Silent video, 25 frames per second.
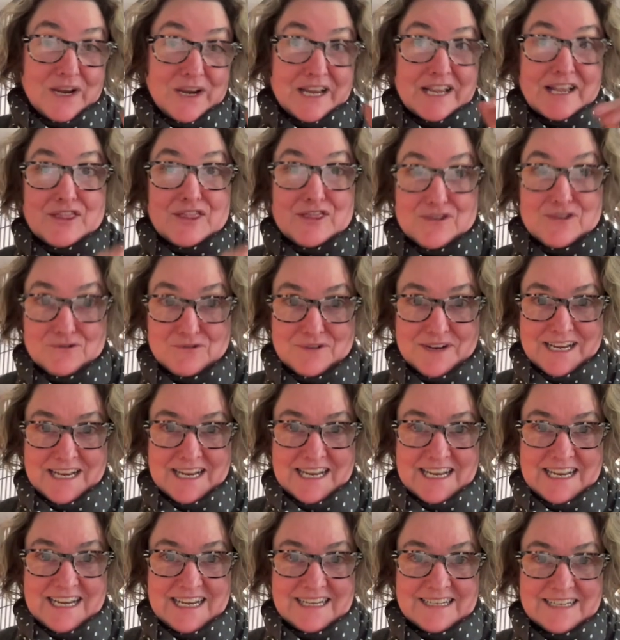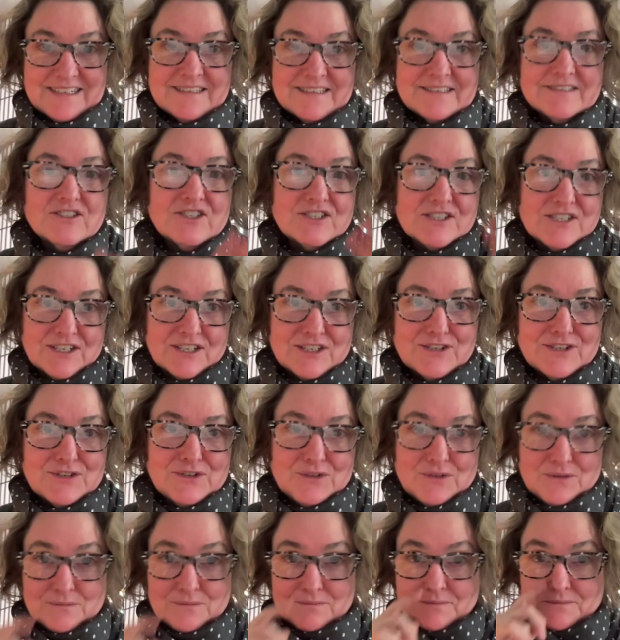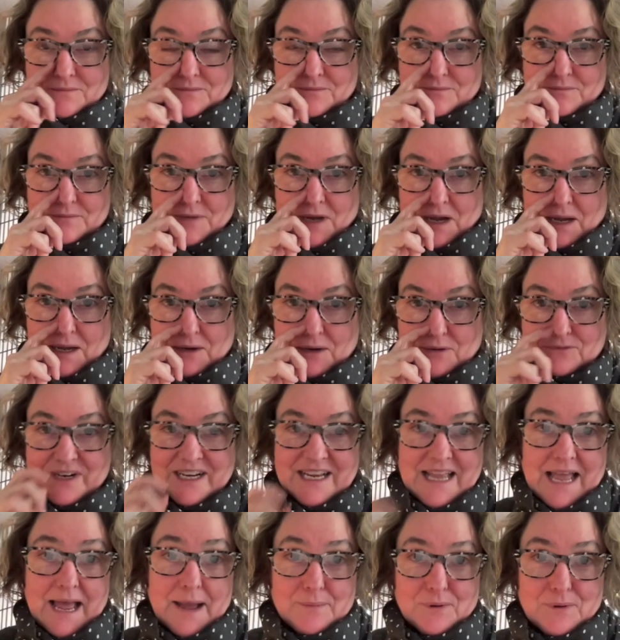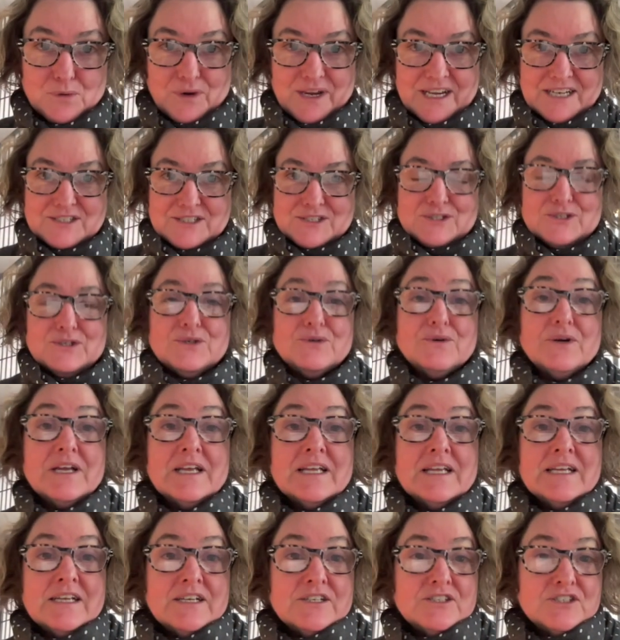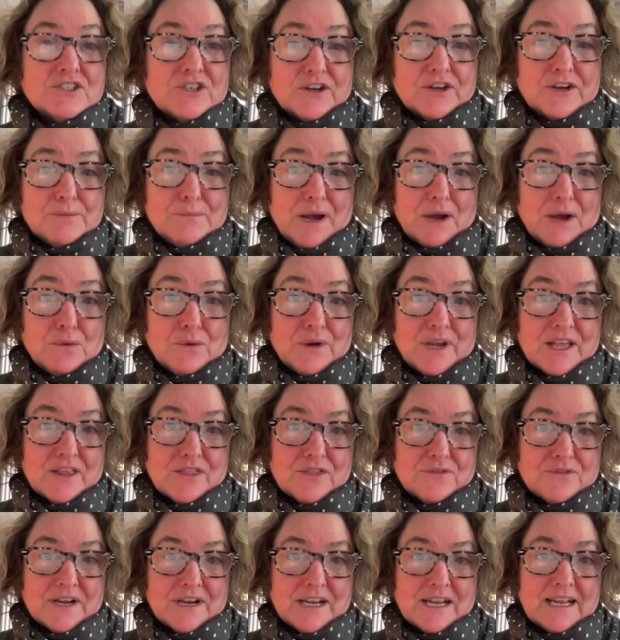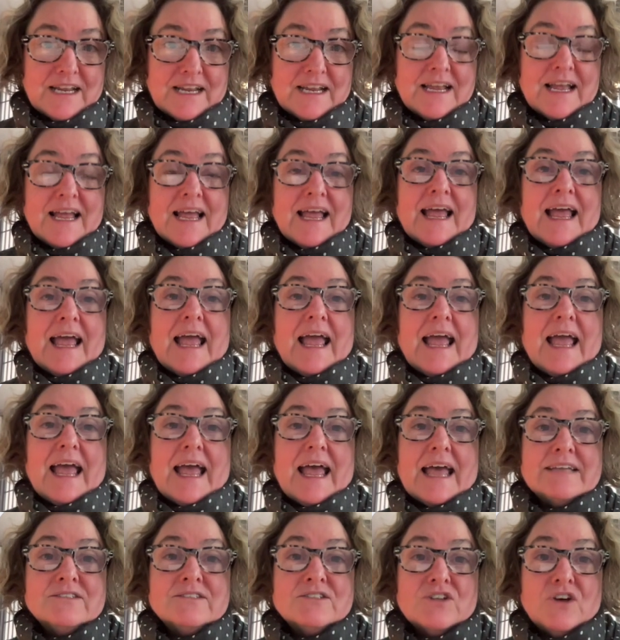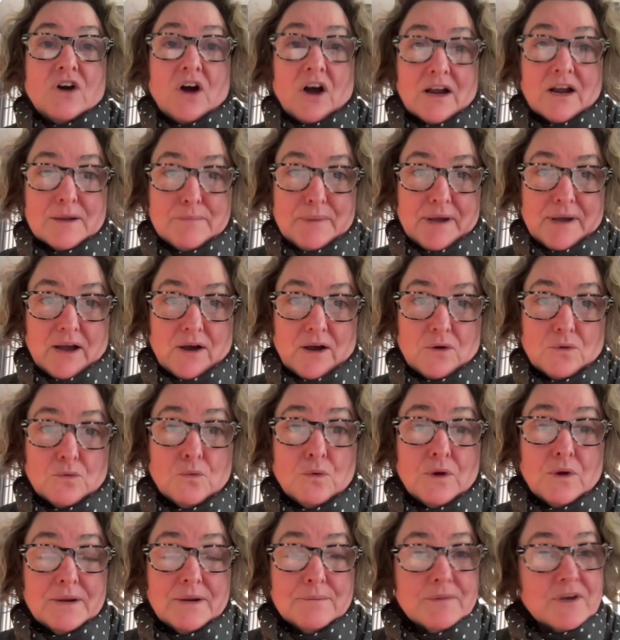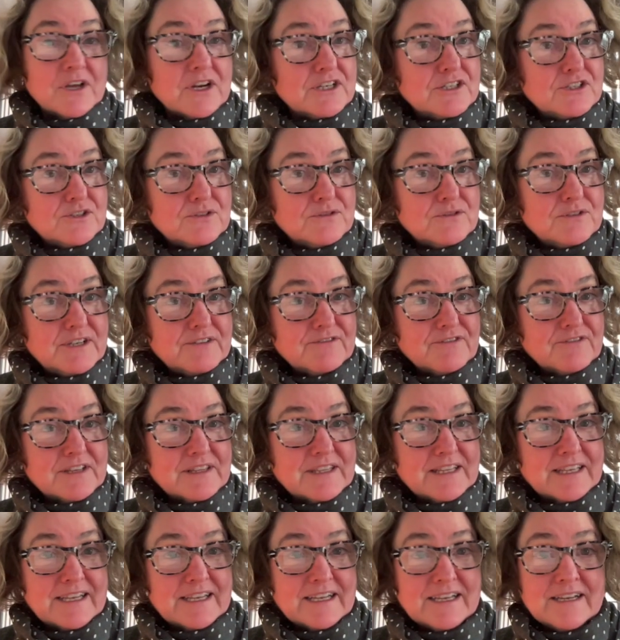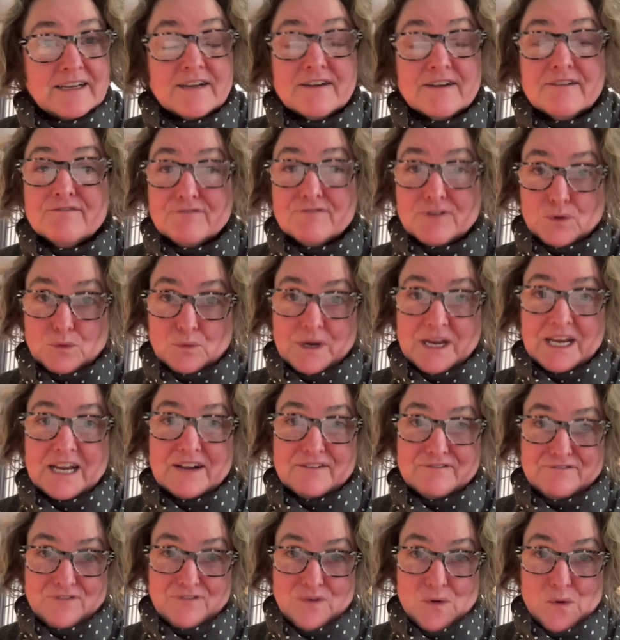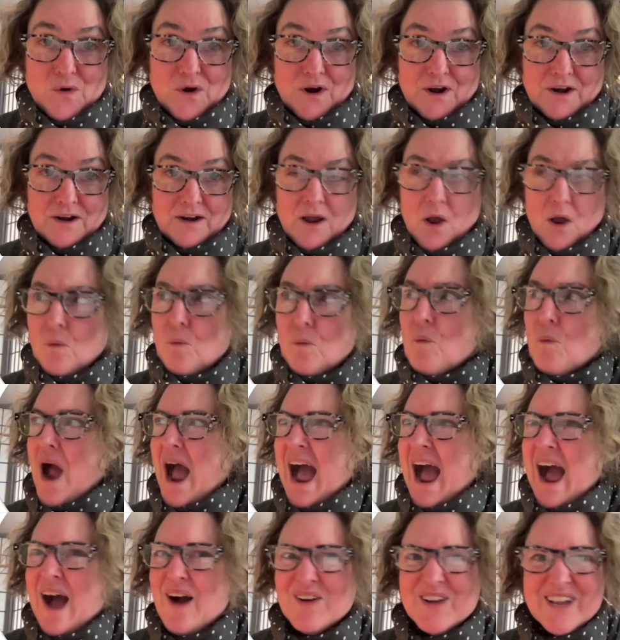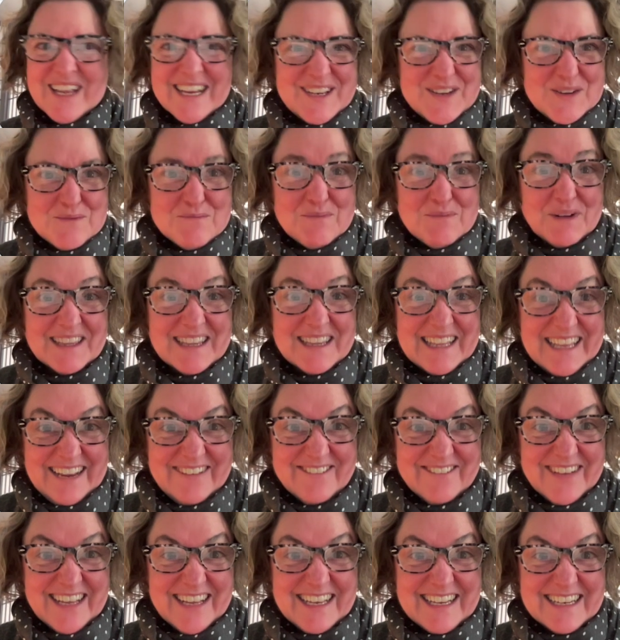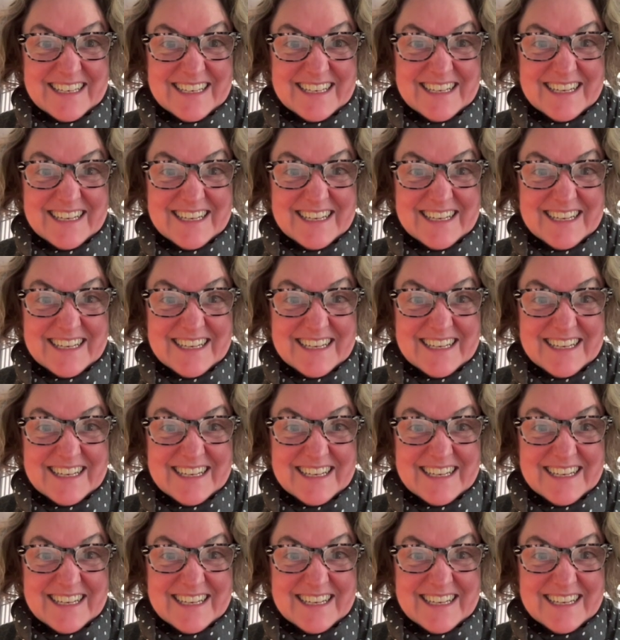3, just a little recap of week 2, show you my week 3, and talk about what I'm going to do differently for week 4. Wow, can you believe it?